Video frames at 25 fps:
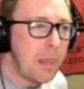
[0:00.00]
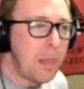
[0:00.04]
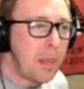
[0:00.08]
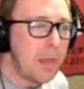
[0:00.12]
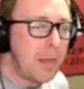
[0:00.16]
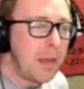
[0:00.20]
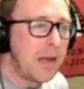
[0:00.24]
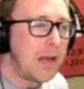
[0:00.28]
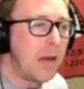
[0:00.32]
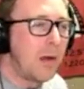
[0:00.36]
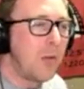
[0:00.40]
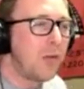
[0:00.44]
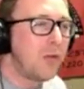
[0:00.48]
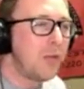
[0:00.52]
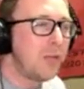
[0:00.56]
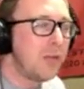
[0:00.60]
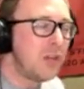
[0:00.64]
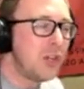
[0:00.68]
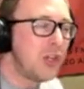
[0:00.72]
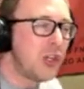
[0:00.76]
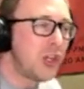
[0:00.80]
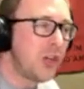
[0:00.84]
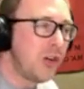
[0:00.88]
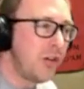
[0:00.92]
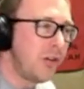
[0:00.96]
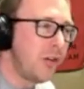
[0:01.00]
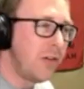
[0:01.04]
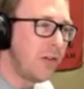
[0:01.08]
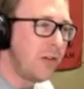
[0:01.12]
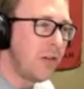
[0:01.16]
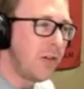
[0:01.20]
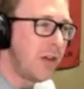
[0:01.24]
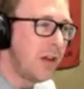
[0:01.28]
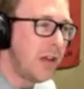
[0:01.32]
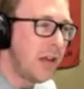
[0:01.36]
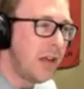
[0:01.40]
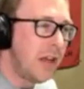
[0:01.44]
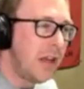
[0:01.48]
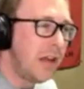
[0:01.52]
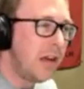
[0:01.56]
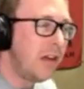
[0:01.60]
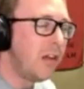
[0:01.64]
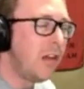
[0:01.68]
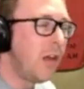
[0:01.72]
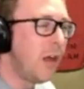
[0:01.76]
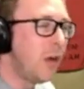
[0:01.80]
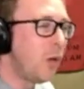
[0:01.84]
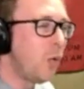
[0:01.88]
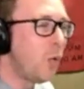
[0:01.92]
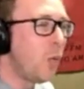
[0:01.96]
and I was mature in a
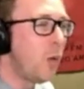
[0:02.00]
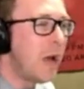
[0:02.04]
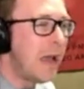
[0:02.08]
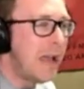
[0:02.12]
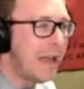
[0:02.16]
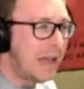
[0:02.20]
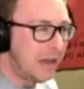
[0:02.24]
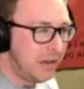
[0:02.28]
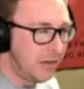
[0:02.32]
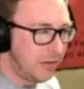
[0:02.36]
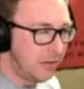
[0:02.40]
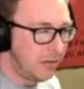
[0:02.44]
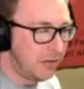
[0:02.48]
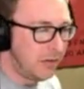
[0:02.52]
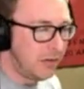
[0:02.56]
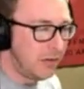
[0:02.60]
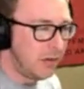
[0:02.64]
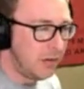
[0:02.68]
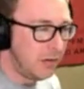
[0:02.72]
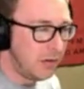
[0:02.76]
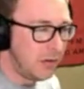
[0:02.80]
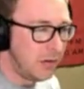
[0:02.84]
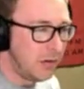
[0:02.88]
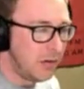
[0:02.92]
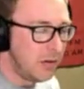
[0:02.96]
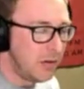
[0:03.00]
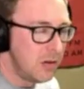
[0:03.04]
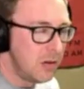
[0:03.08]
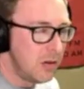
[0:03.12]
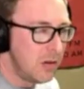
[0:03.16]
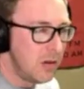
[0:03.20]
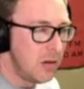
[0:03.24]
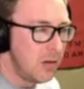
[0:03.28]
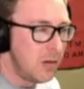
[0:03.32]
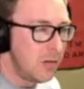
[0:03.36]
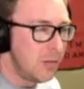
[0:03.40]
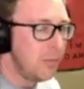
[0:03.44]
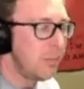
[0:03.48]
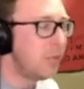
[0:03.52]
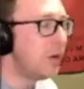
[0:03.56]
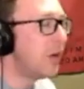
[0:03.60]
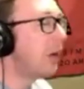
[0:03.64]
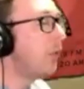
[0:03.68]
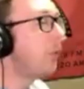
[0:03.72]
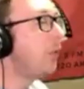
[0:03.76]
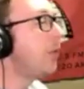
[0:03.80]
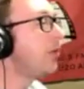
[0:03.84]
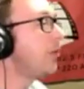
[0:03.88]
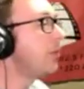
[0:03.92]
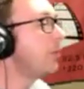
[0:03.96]
lot of ways. But I
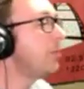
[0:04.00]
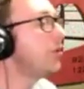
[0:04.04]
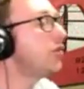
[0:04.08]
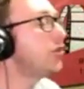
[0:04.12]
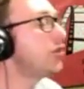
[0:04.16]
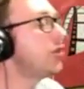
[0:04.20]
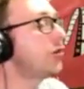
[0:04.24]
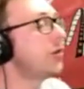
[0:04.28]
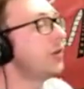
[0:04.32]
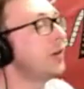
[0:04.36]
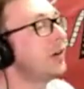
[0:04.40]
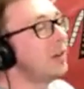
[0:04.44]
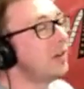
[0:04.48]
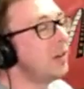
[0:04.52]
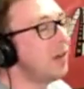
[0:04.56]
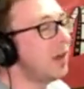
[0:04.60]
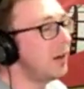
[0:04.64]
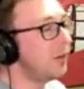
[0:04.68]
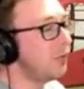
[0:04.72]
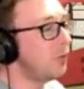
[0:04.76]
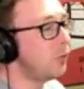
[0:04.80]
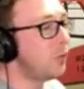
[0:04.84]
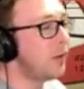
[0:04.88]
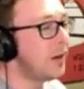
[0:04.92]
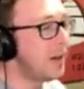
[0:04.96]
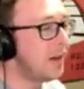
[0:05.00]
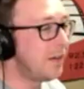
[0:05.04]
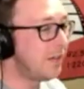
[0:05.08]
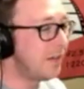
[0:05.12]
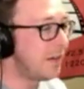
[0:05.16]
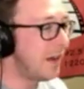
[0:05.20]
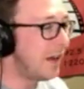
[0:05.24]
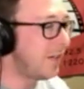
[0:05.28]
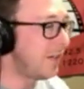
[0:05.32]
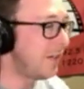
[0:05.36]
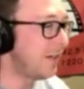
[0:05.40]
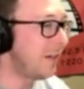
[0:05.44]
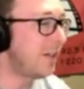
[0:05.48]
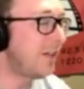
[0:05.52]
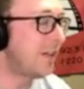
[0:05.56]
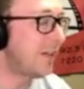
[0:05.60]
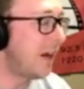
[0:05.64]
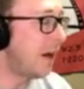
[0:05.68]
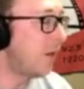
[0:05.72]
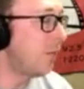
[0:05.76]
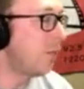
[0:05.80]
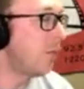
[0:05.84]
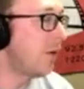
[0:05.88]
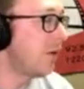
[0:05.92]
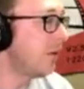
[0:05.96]
wasn't mature in a lot of ways that I see that
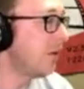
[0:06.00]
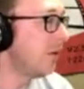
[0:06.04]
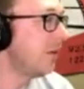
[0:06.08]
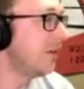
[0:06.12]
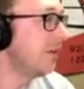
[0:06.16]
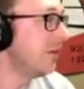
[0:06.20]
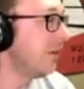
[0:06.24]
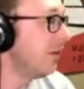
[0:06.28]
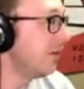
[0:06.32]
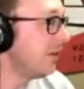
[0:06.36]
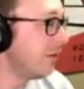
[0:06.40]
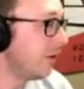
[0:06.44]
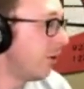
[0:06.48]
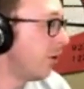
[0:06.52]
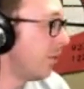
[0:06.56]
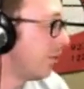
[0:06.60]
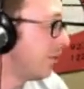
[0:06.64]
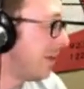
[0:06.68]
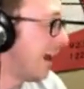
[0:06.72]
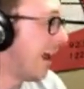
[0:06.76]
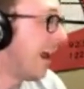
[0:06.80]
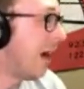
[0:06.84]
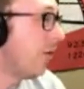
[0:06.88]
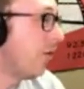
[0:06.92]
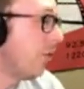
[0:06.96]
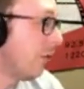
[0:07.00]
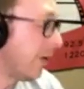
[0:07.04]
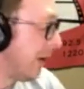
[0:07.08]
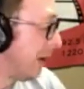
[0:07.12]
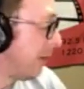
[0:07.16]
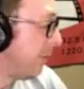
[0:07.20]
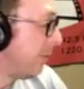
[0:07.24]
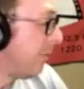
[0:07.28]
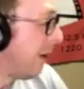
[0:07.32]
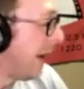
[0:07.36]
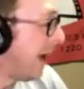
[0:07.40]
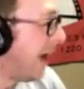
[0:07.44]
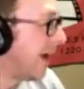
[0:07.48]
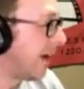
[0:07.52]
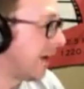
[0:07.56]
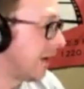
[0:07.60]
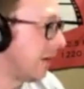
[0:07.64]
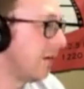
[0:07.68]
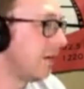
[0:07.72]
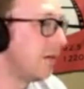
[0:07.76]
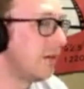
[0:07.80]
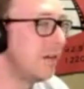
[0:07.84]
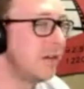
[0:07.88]
I wasn't until I'm now looking back.